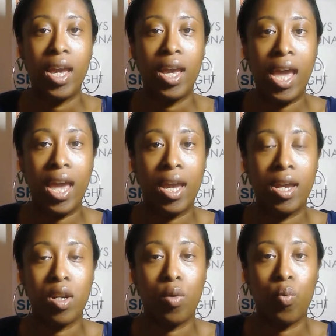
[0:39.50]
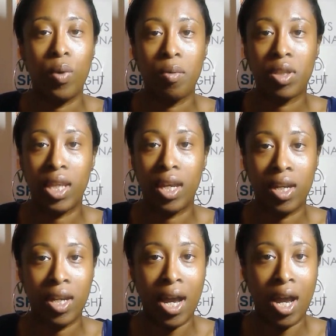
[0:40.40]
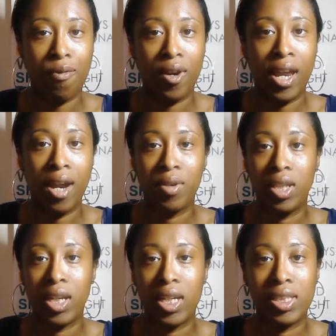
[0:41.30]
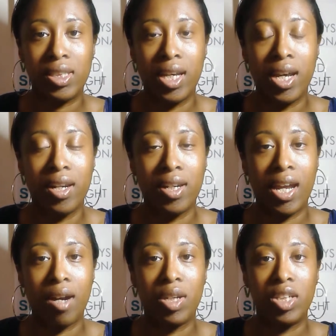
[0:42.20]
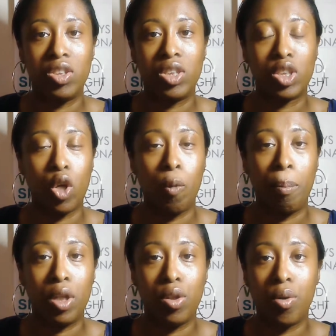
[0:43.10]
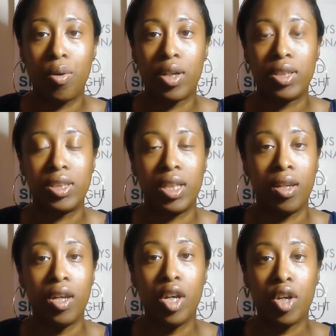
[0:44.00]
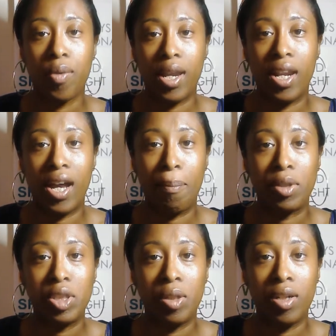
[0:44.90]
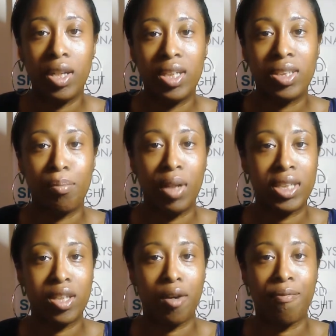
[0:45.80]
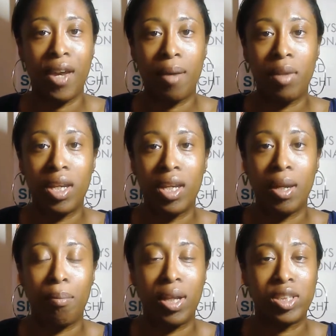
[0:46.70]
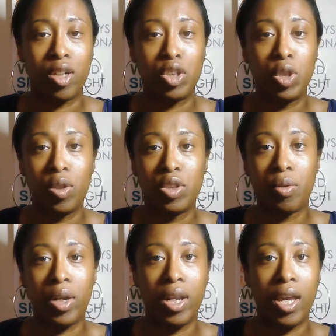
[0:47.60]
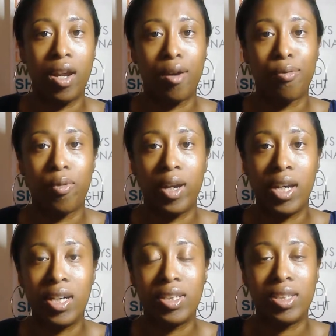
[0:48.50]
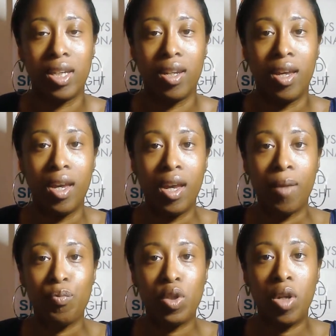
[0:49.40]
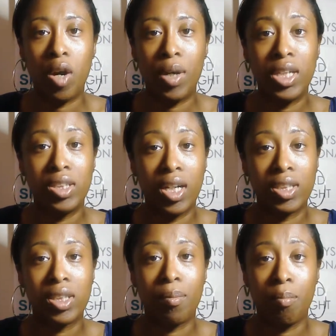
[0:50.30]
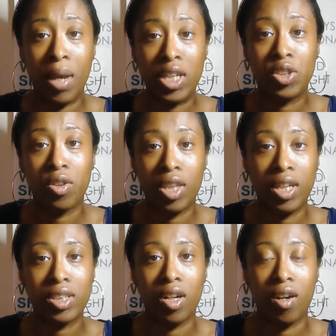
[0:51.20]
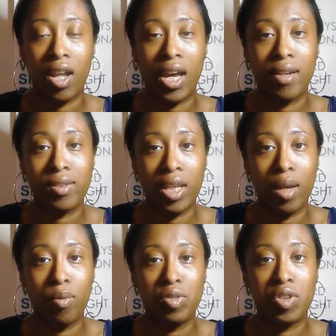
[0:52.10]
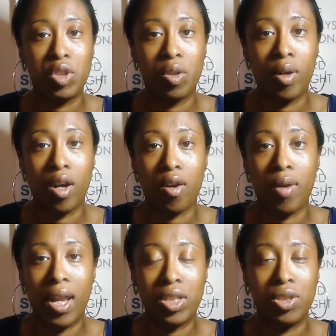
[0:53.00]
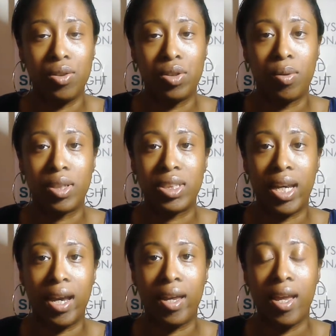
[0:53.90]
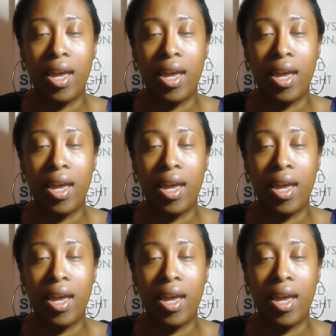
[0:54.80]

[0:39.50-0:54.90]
and we were thanking God for everything He's done and how He's just opened doors and created opportunities and blessed our family and blessed our children and our friends. And, He's done some major things in our lives, and we're just showing our gratitude towards that.